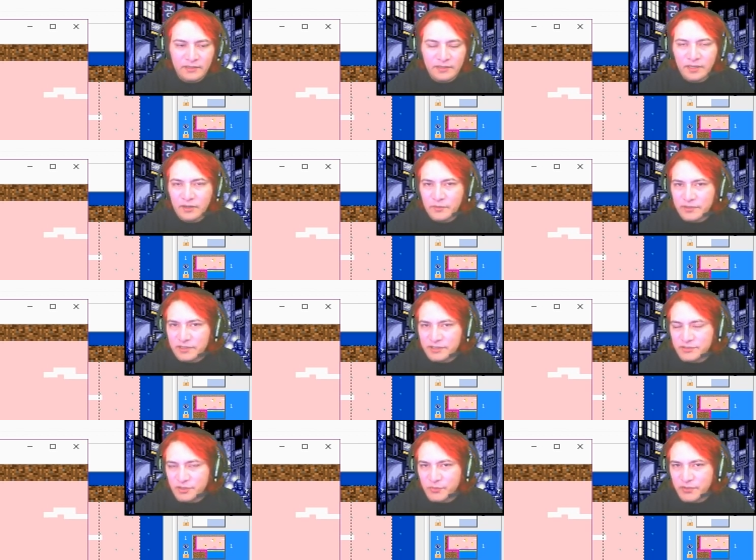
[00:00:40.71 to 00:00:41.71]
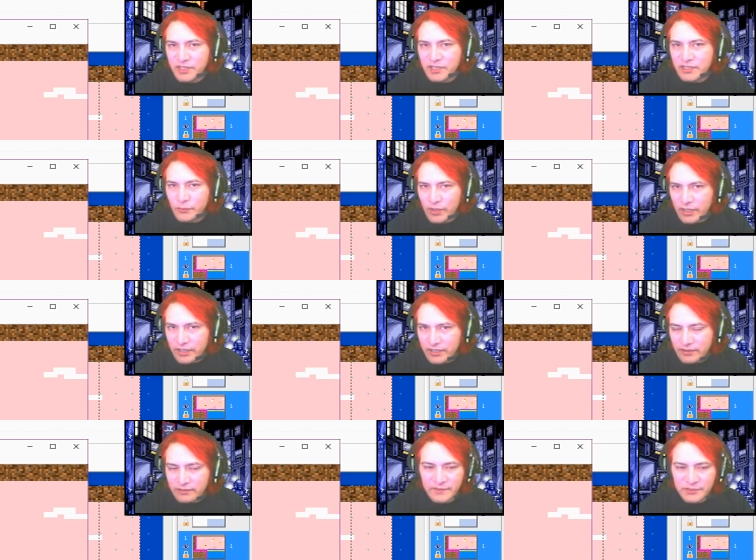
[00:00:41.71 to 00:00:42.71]
Now we're gonna jump in the
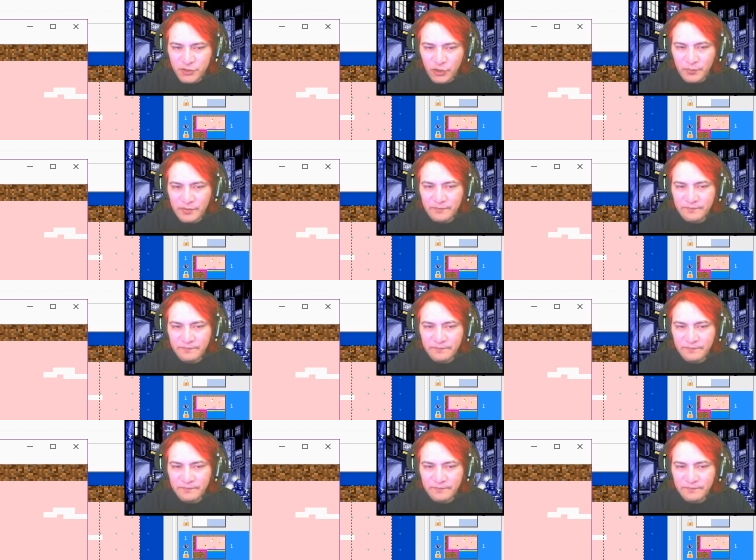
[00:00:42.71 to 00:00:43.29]
water. Let's jump.